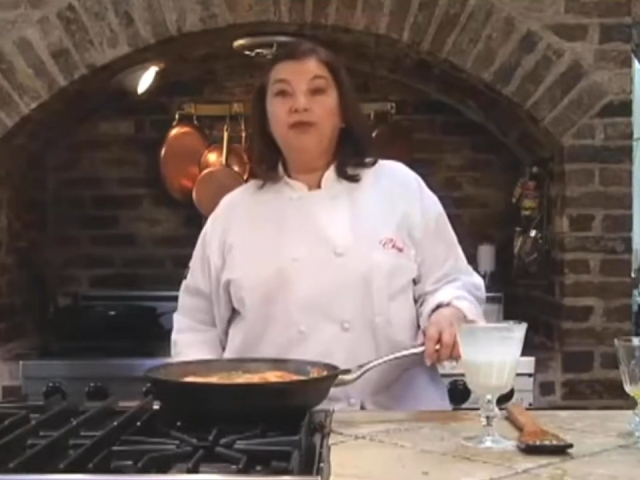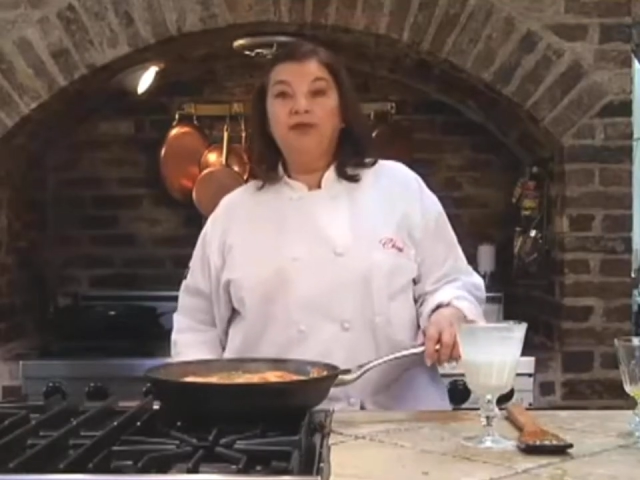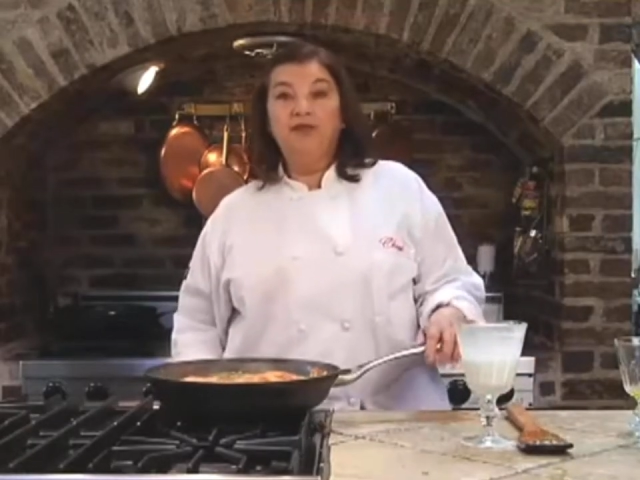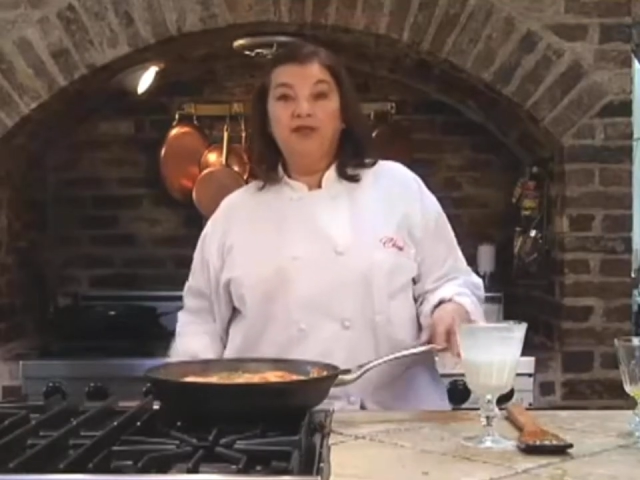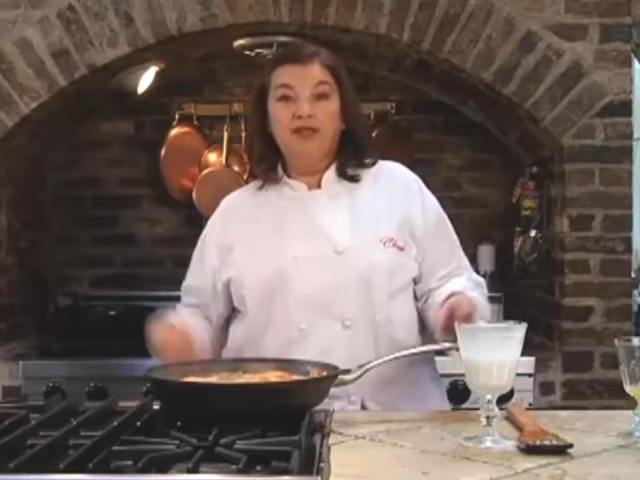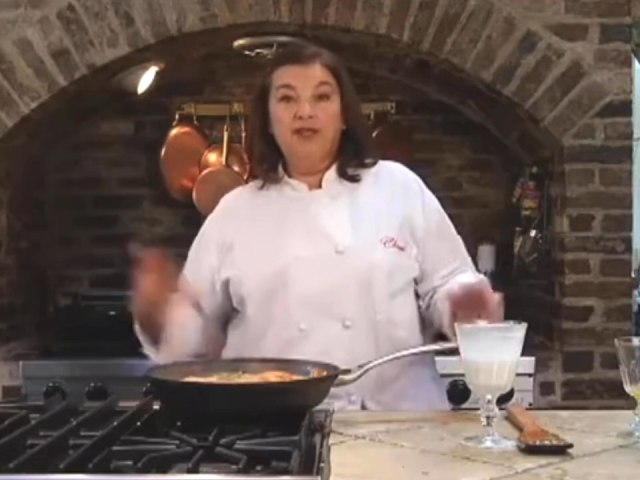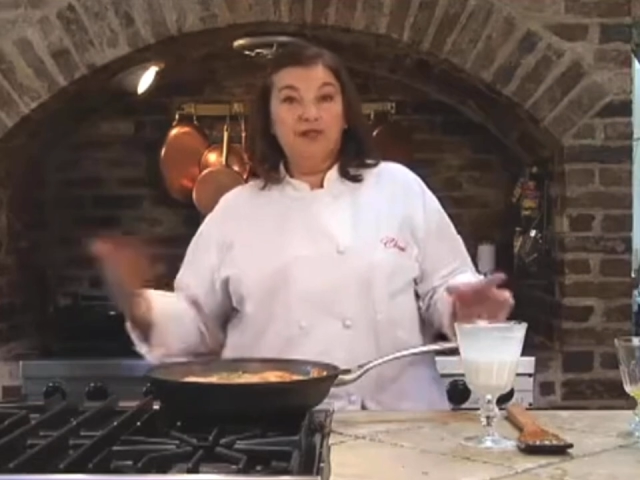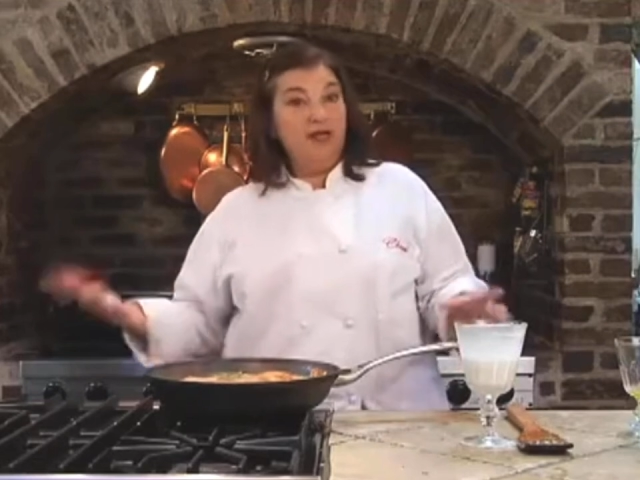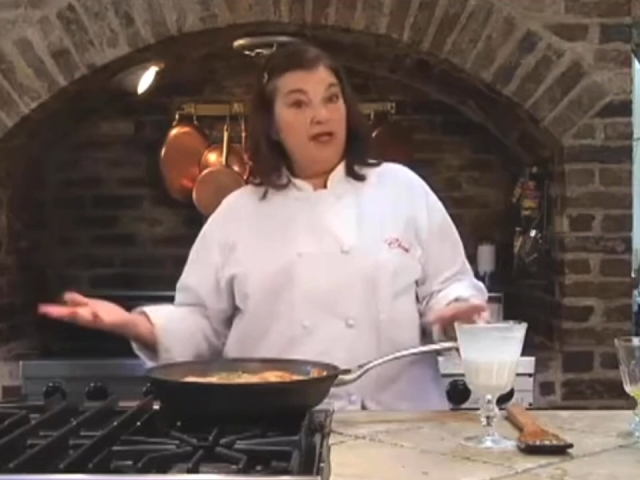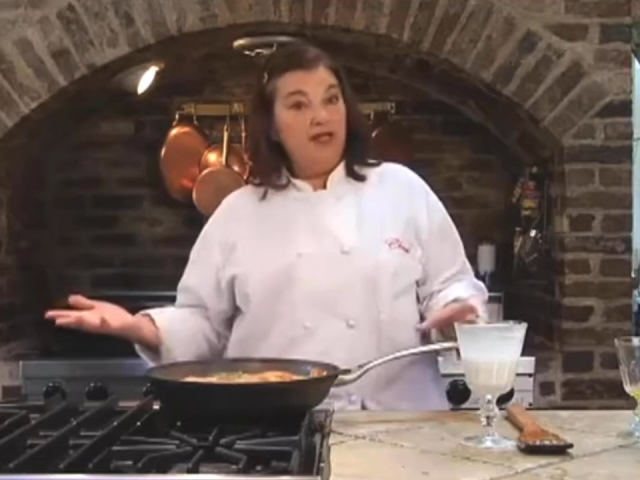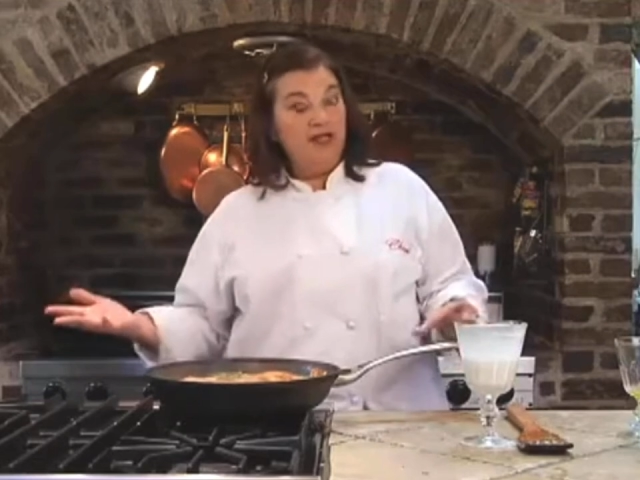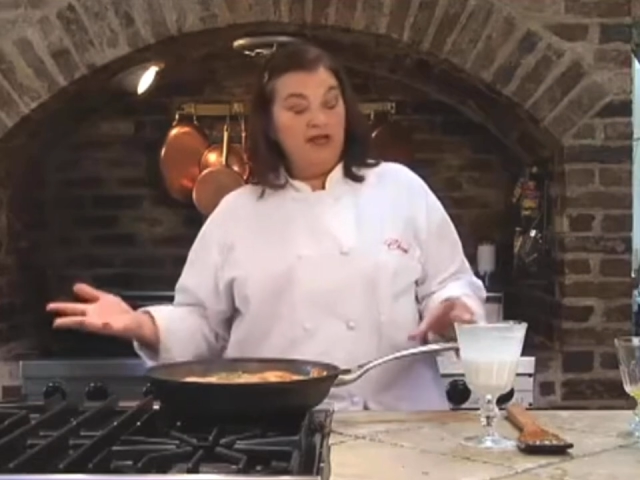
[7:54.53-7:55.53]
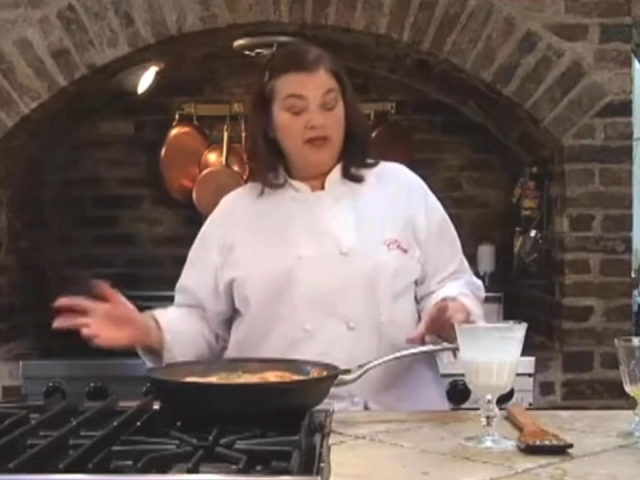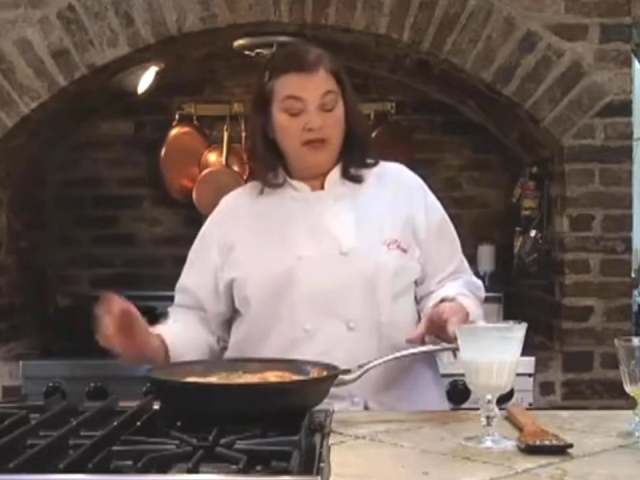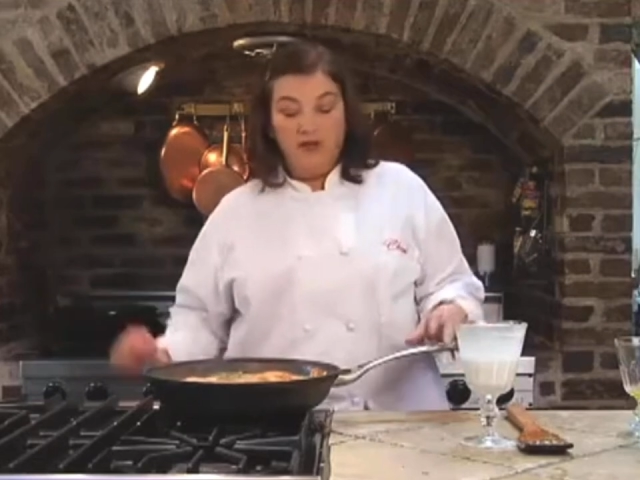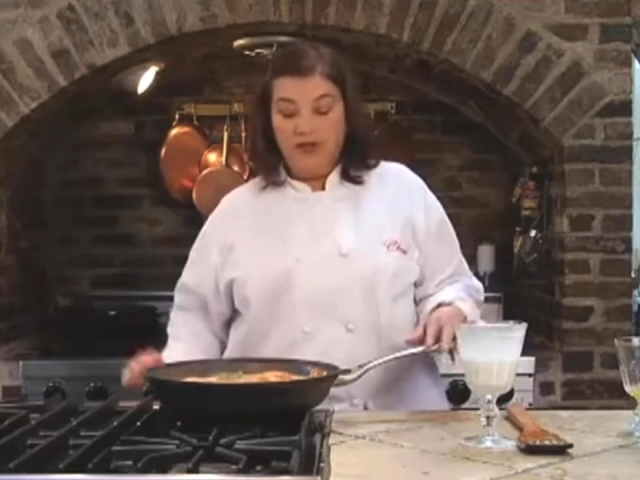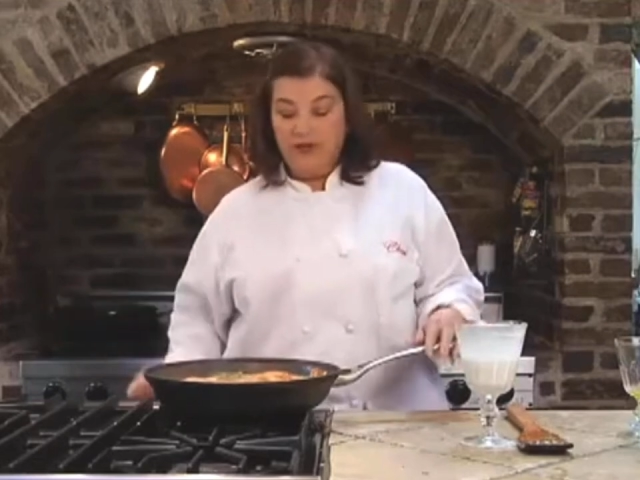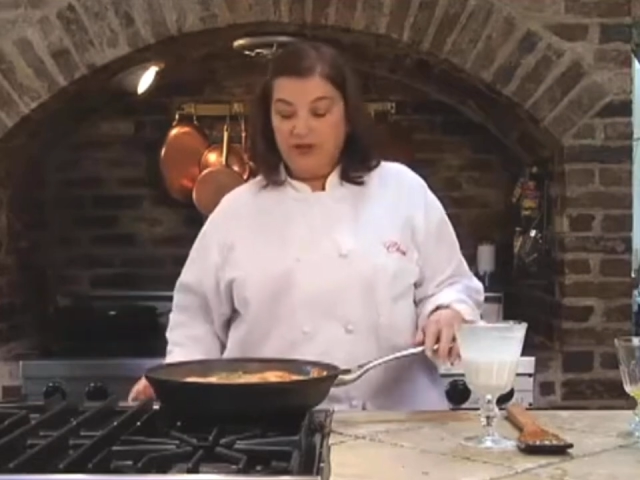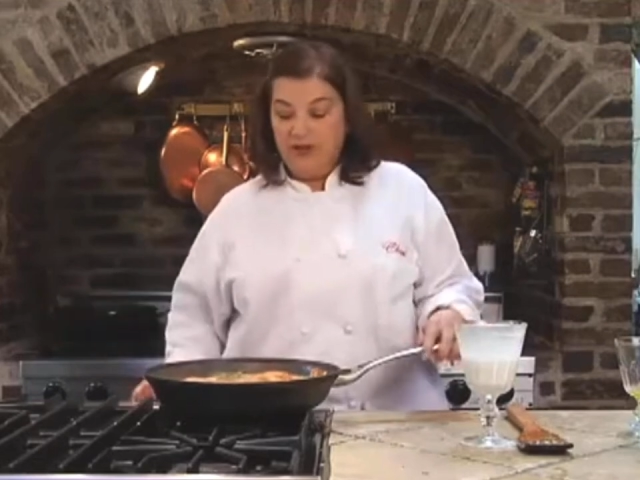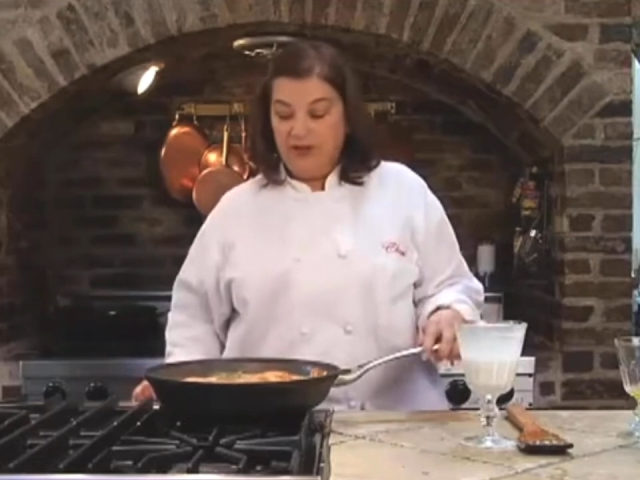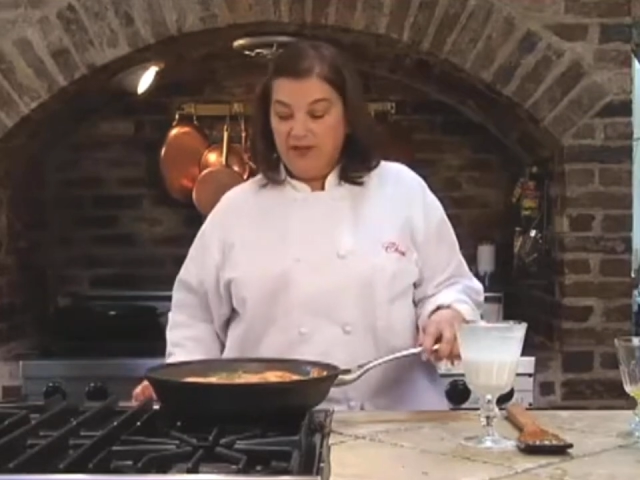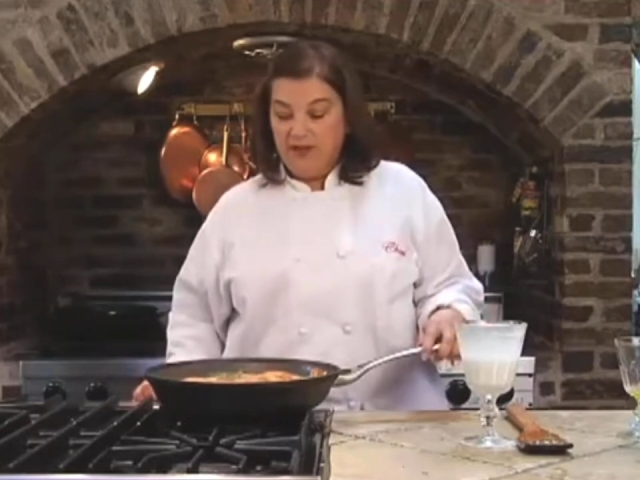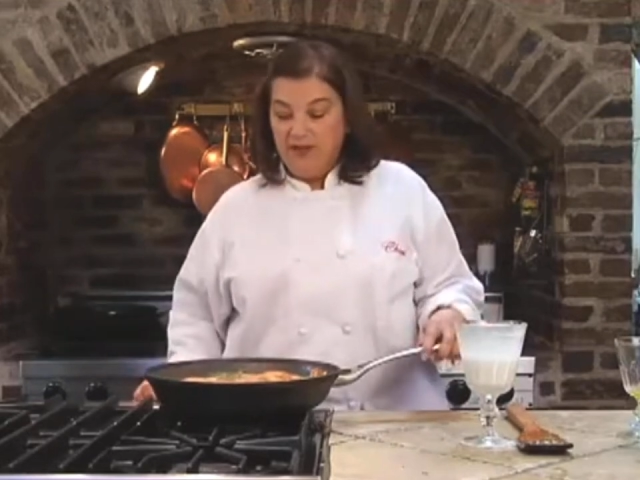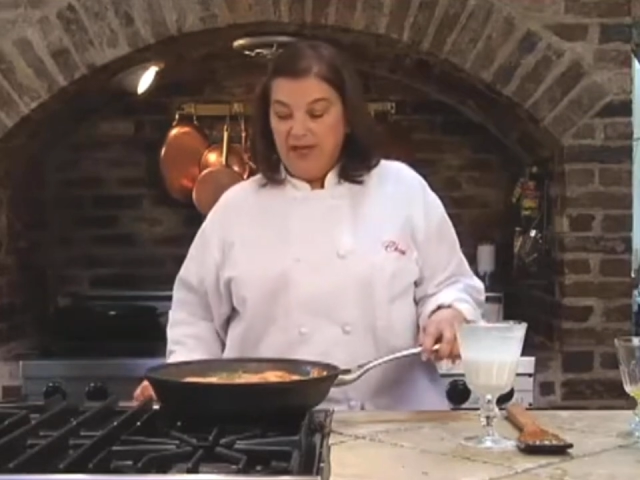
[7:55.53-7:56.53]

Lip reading: even at their fine dining restaurants.